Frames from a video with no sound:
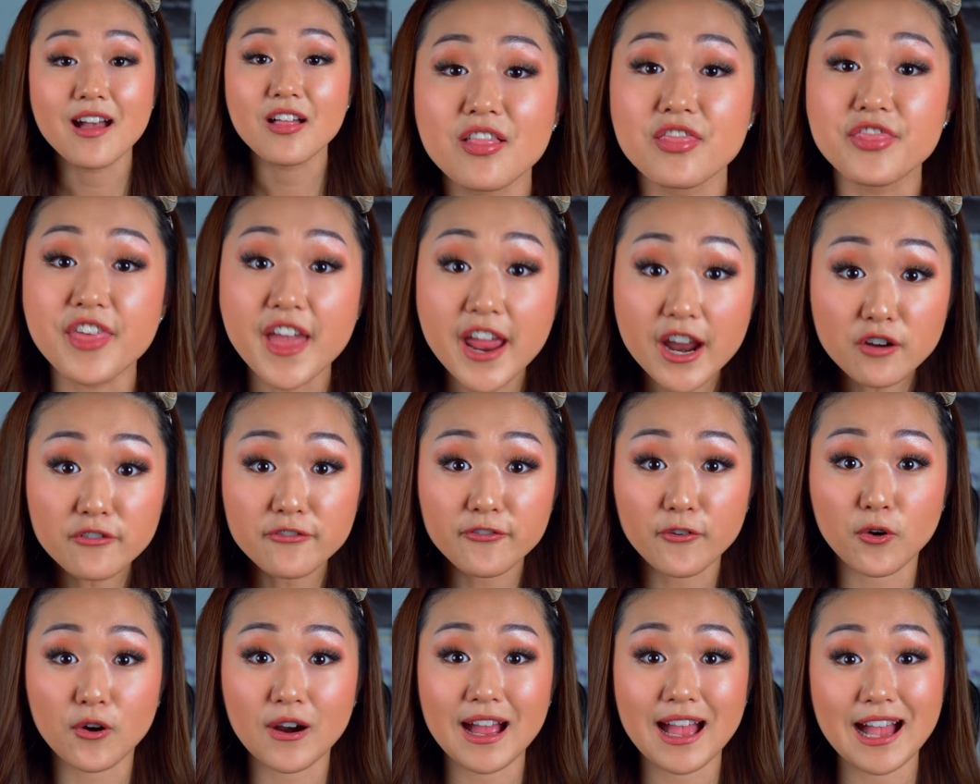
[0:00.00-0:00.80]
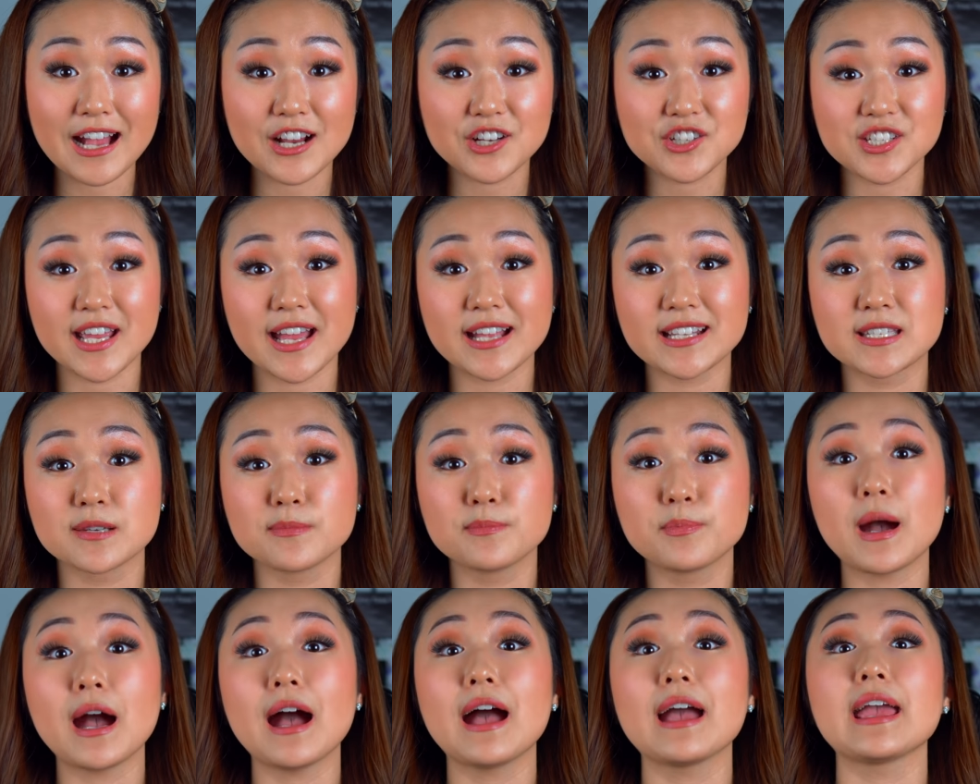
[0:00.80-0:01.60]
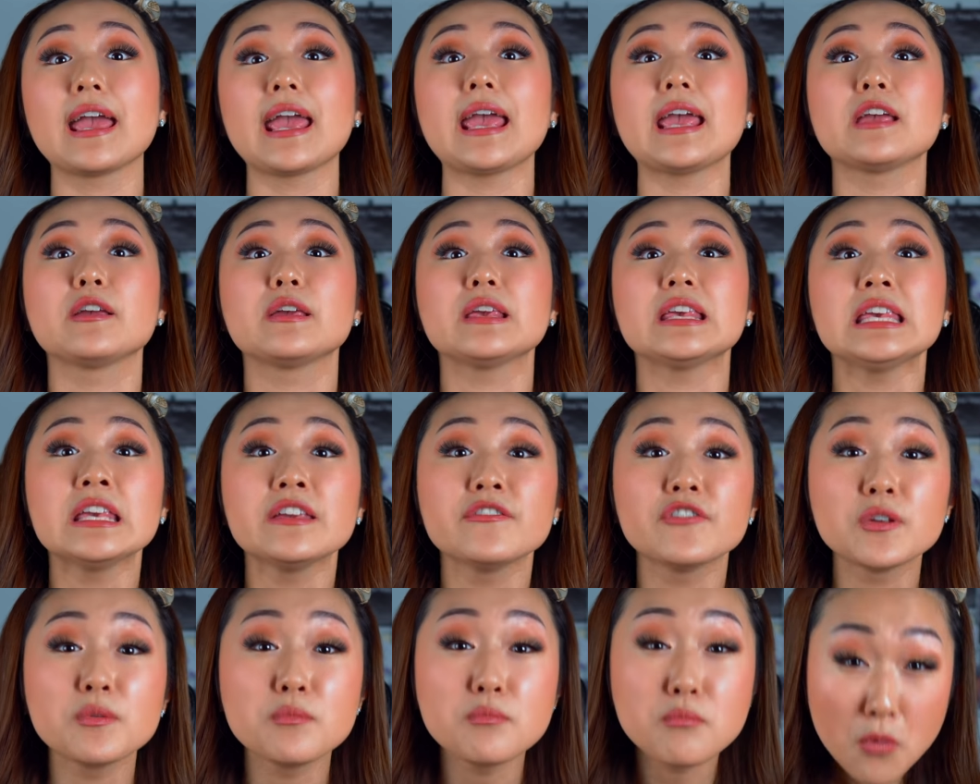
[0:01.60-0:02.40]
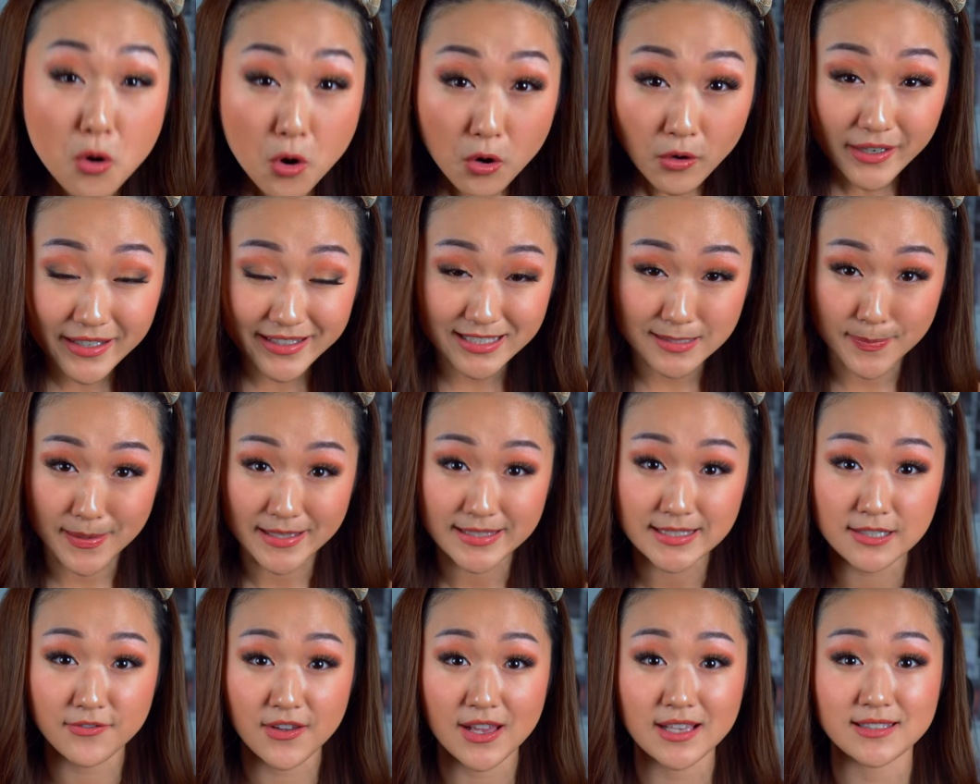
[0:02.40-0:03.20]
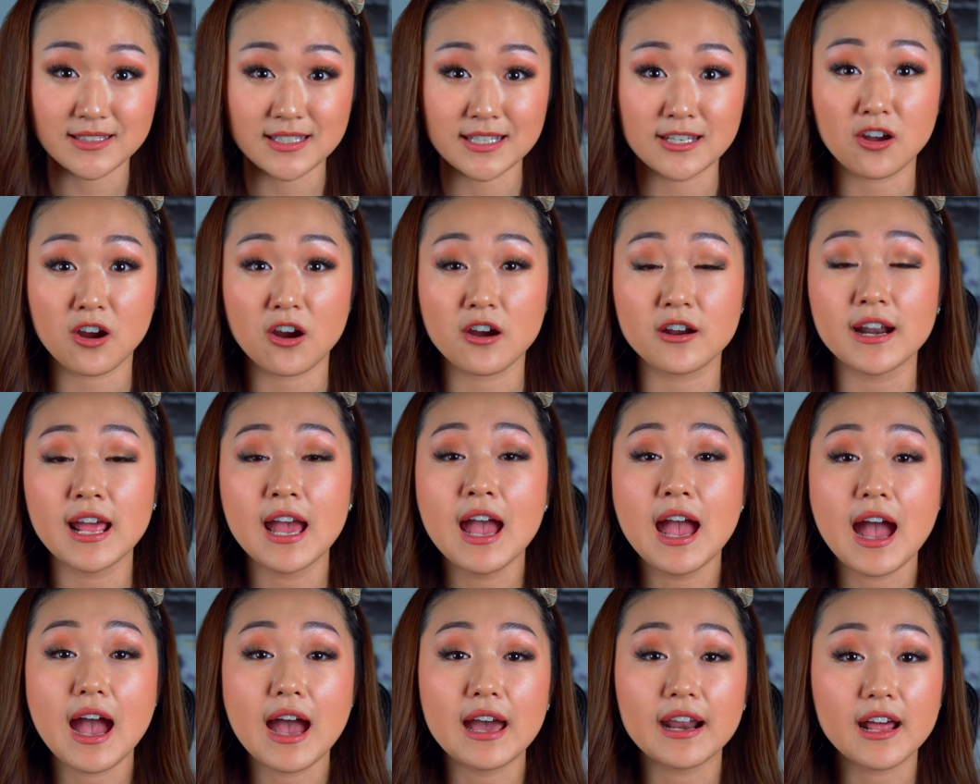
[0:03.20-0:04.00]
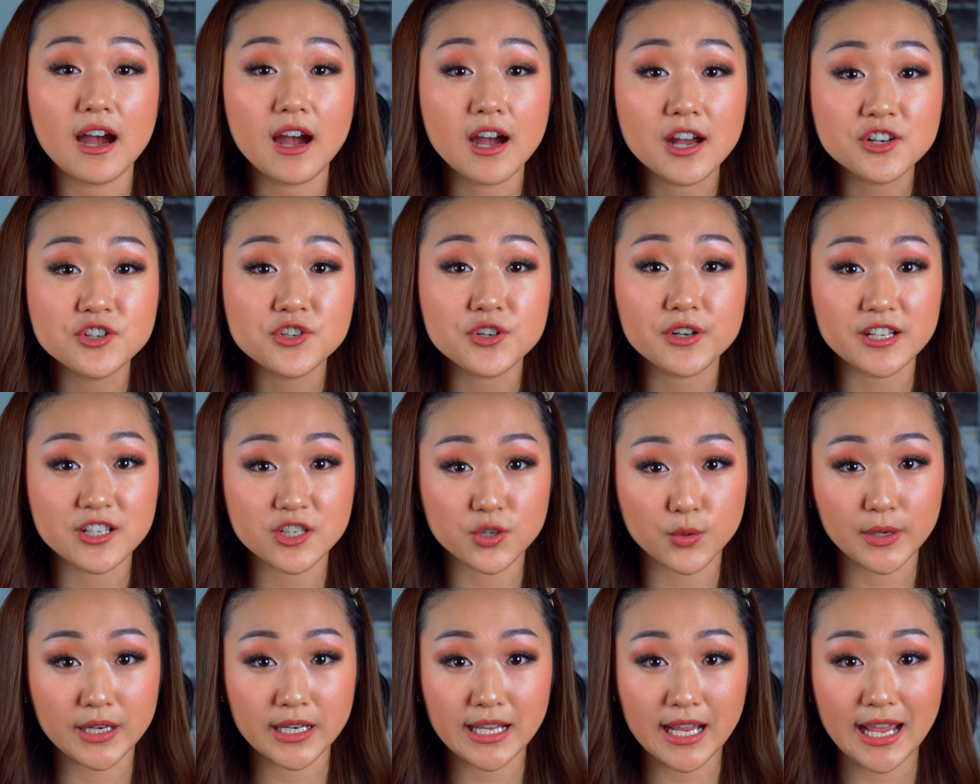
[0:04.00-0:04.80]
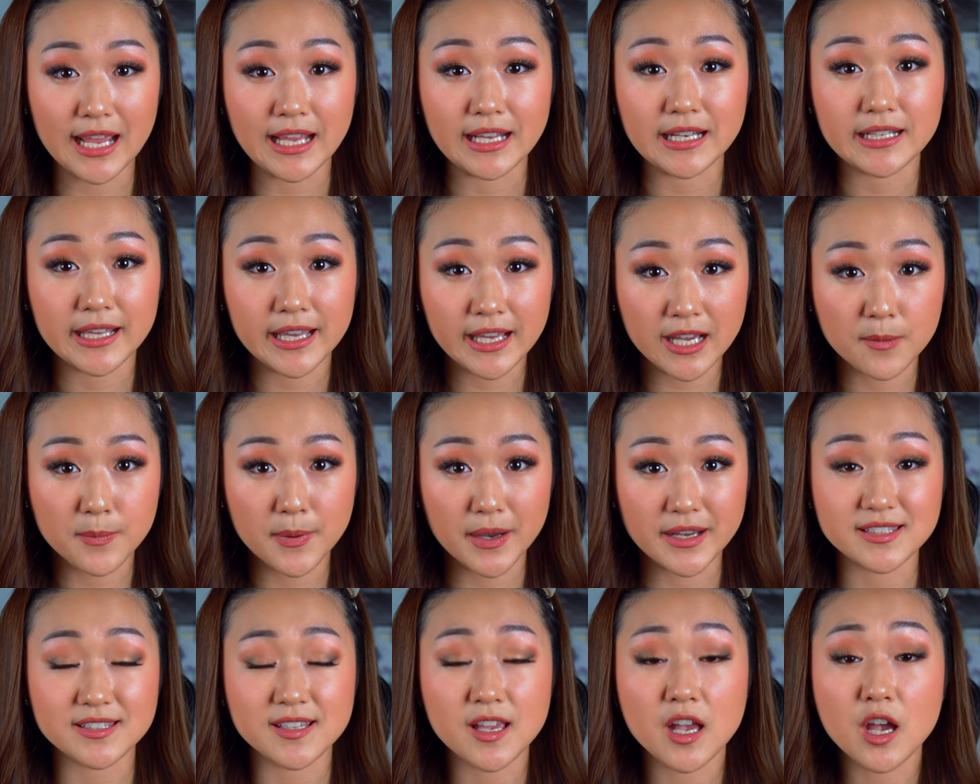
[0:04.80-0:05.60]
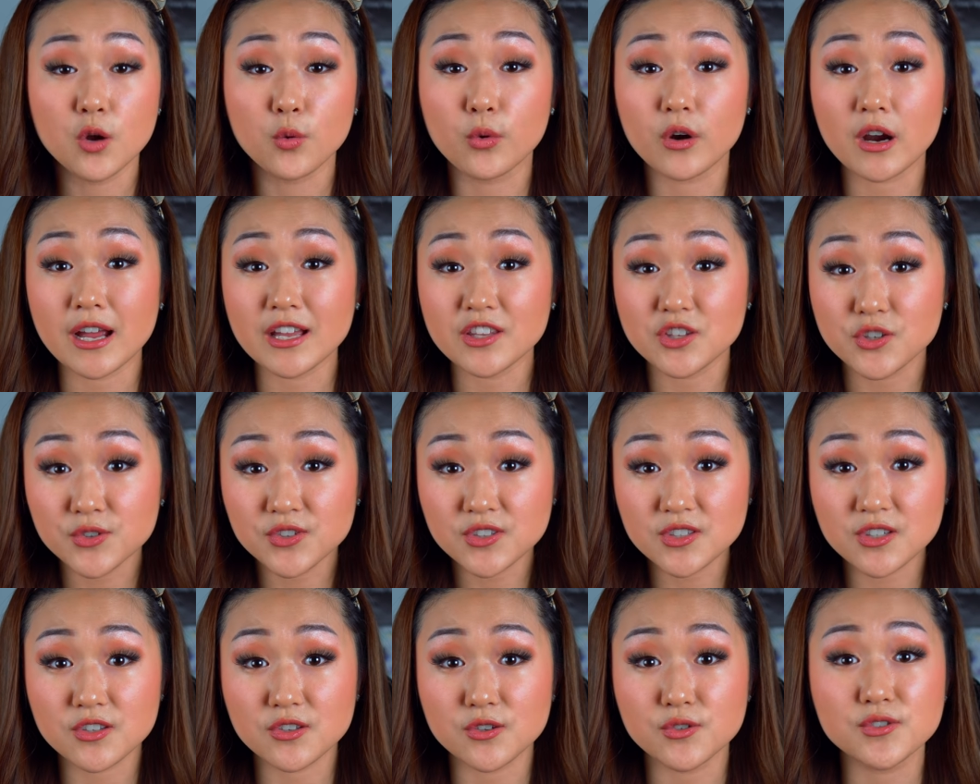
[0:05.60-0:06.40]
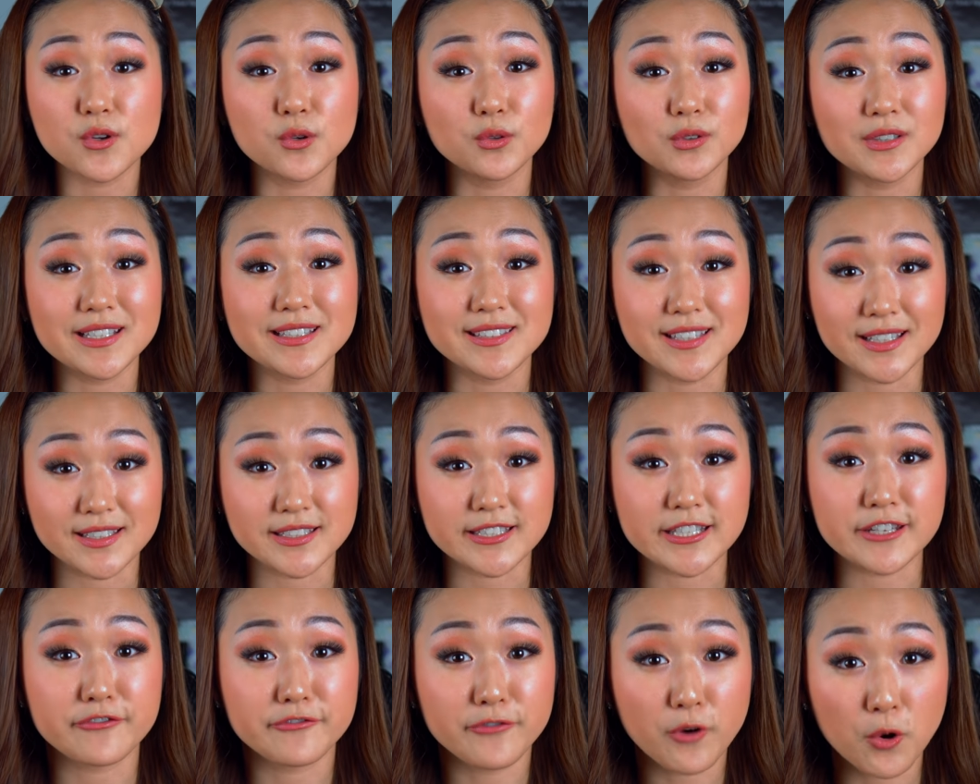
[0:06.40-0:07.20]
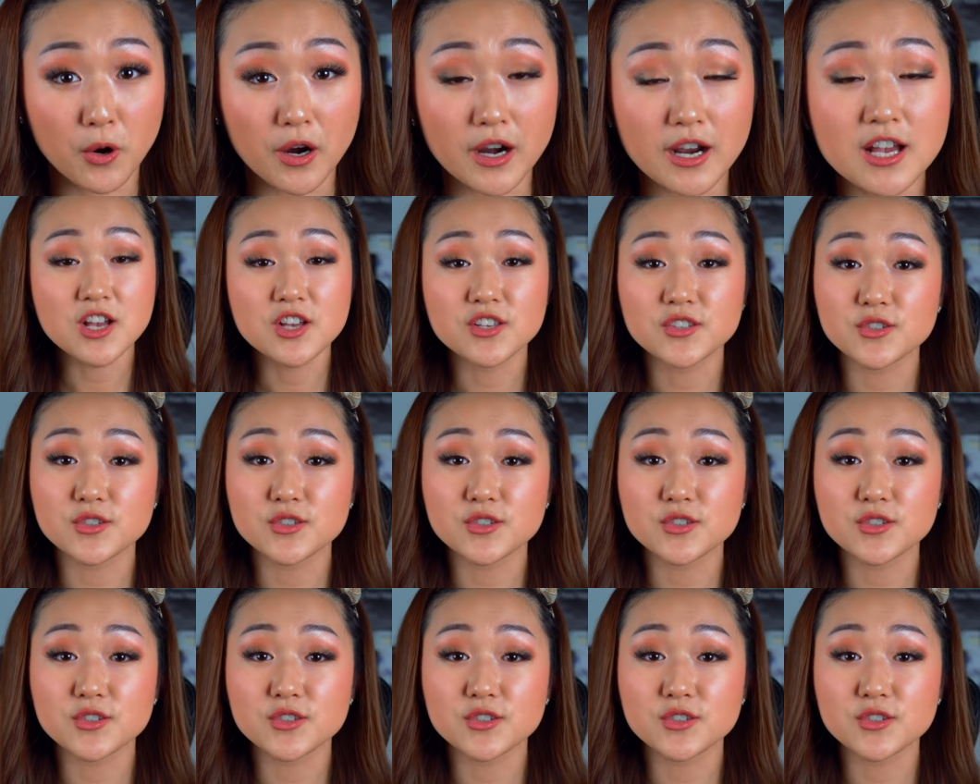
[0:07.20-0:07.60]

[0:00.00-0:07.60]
Therefore, I actually had to buy an even more expensive S D card at one hundred twenty-eight gigabytes, where I used to use only sixty-four.